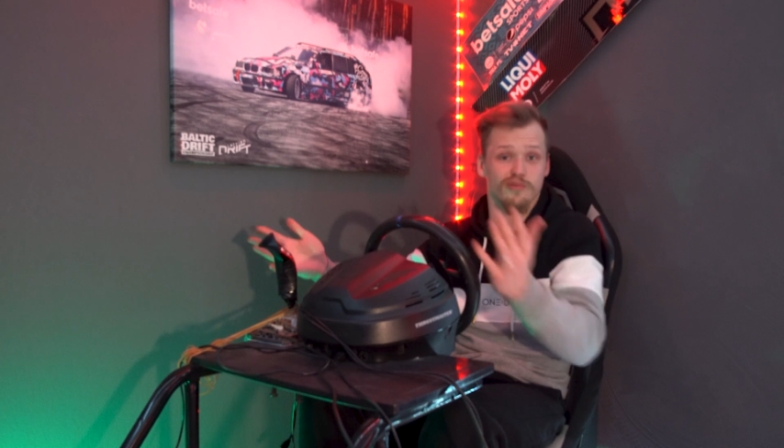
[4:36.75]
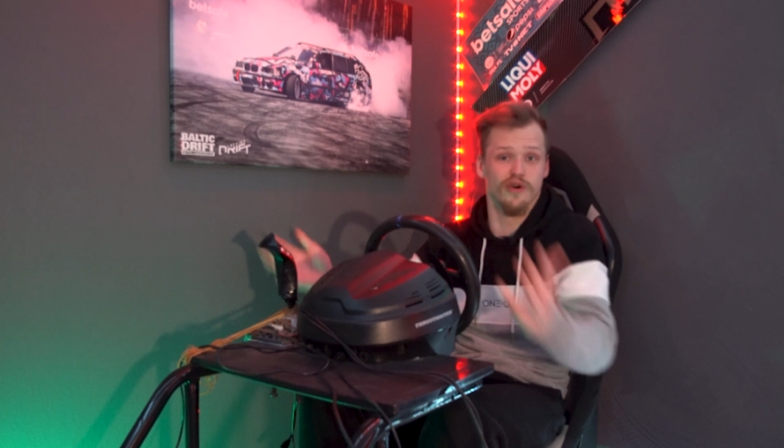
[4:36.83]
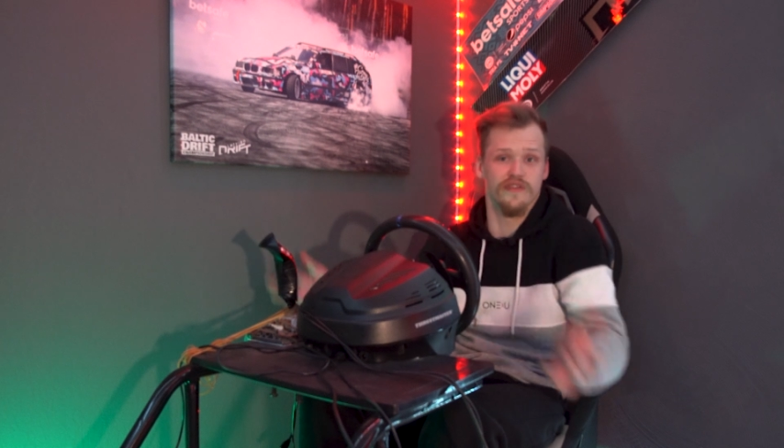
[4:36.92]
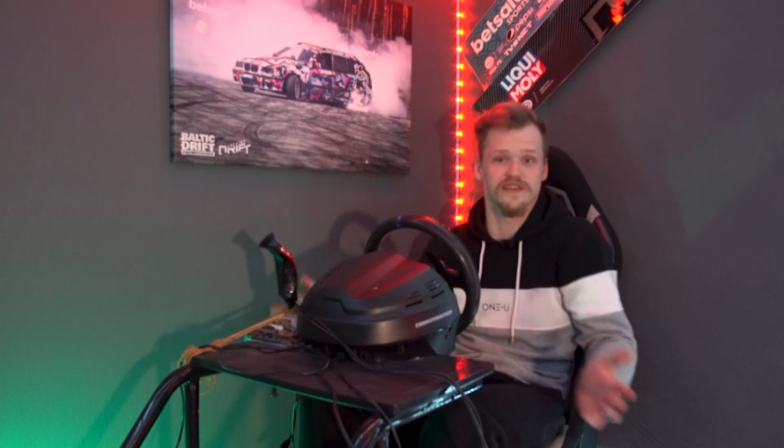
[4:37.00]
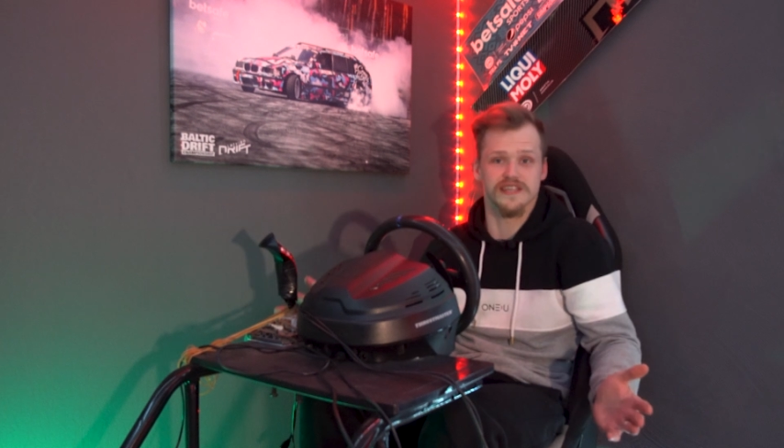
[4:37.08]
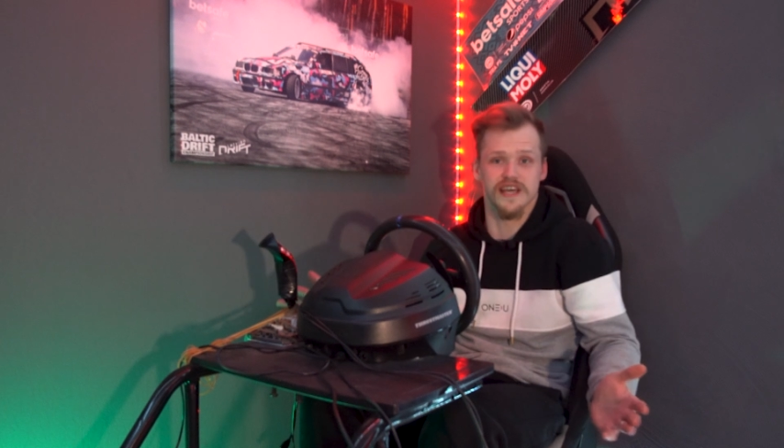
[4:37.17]

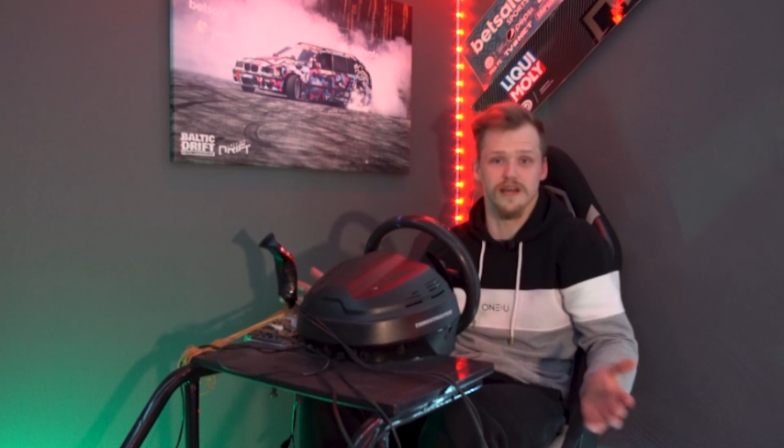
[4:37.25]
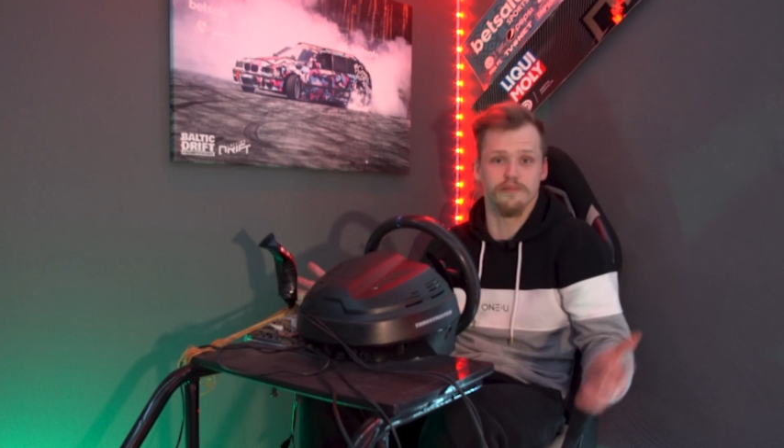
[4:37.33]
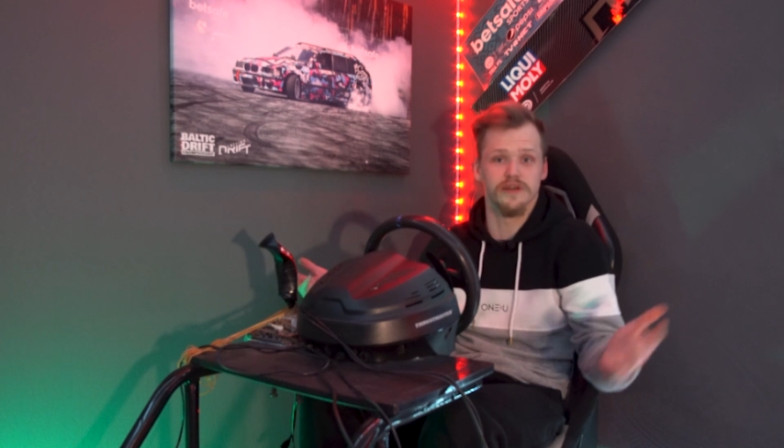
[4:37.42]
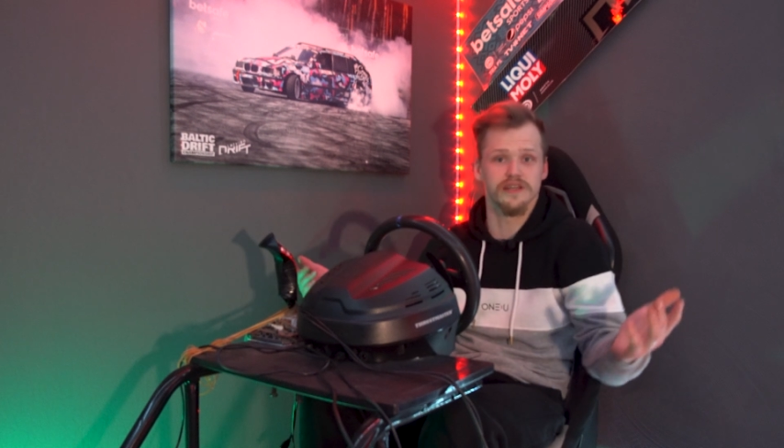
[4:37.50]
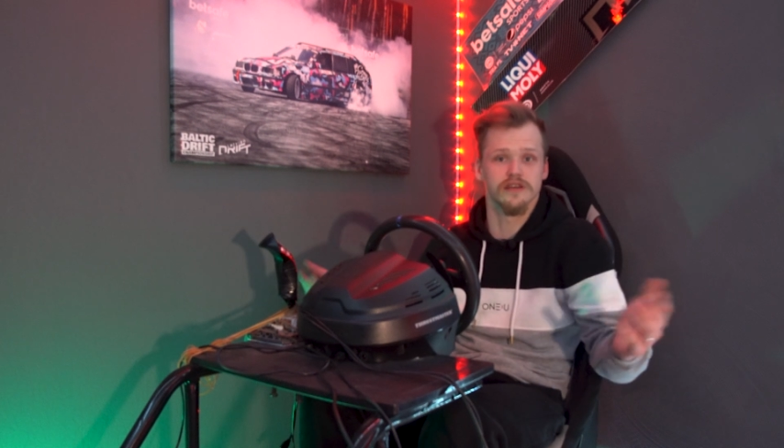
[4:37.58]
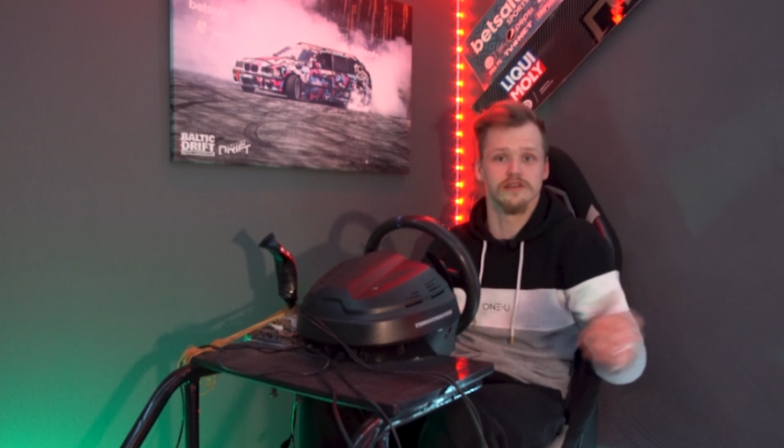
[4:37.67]
bought the
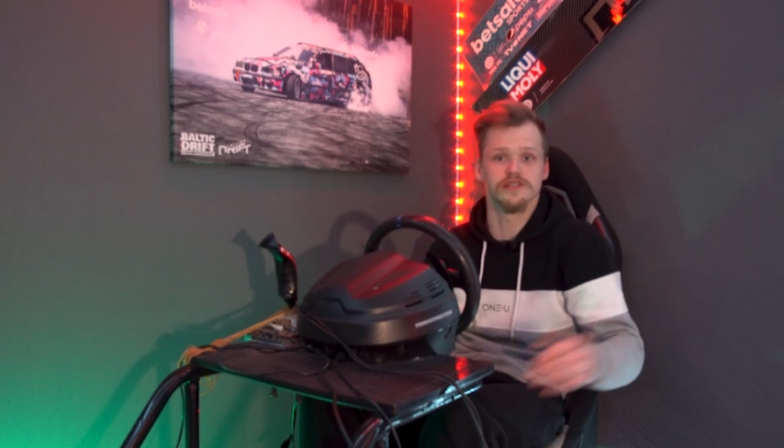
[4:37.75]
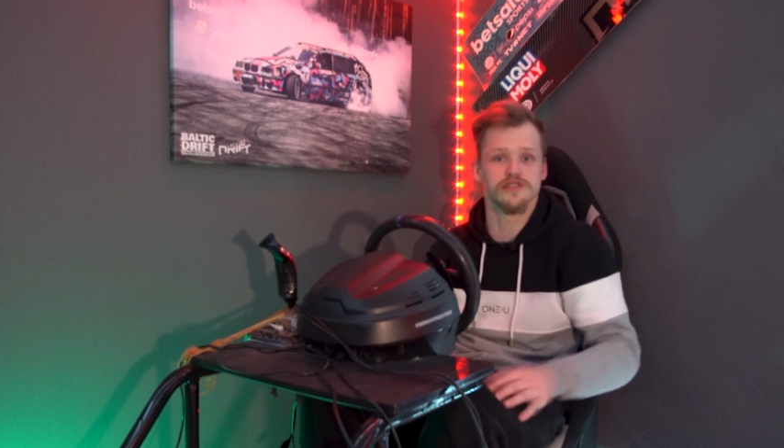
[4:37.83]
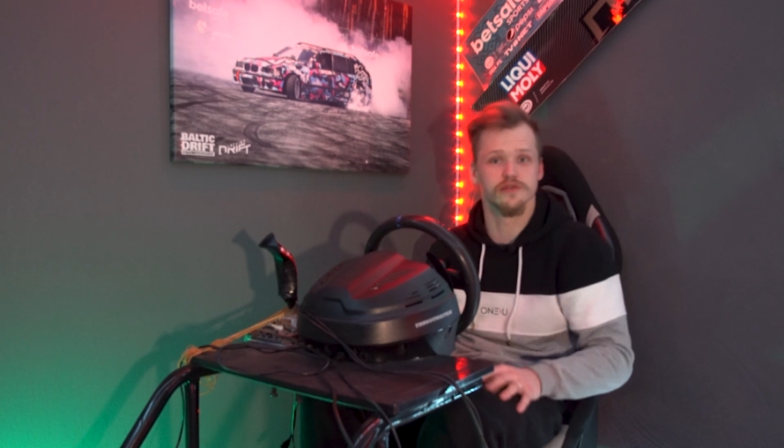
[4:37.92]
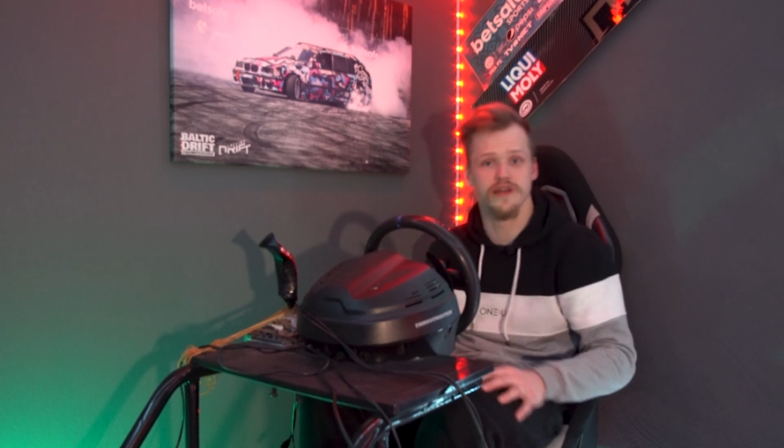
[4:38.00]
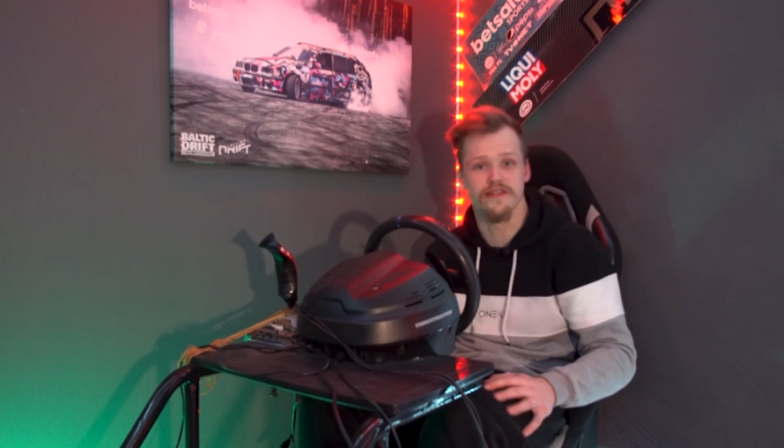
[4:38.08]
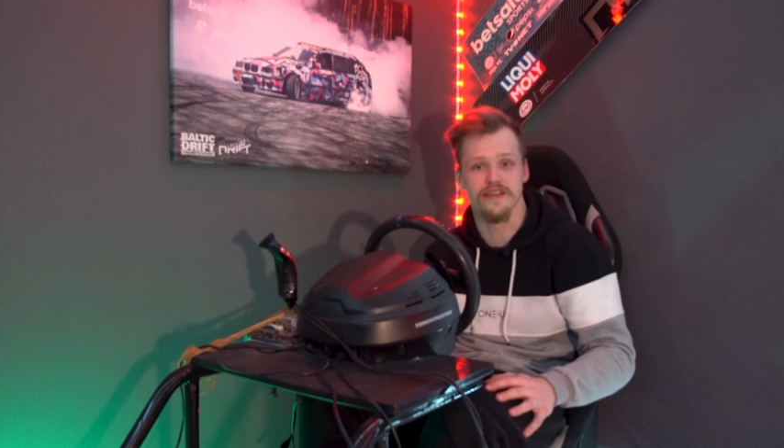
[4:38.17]
setup, it costs
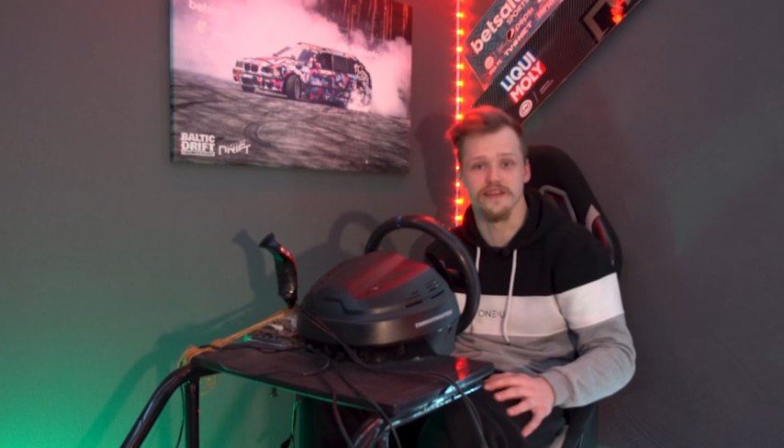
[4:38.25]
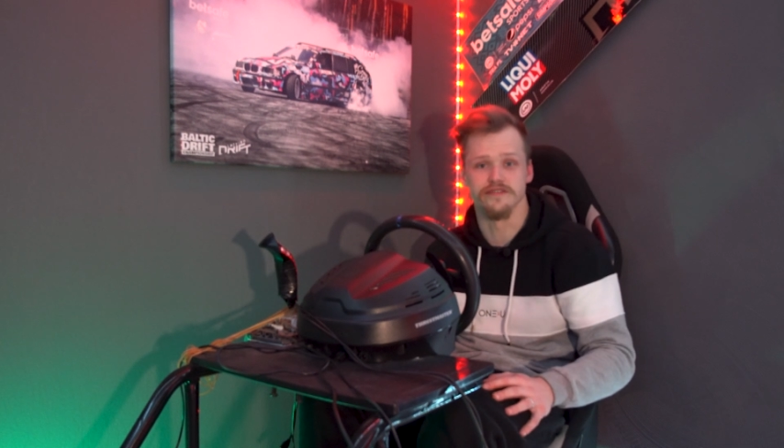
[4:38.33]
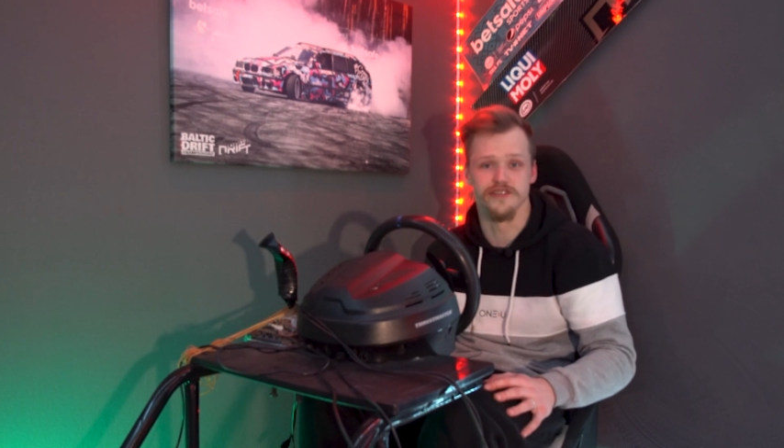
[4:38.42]
you nothing.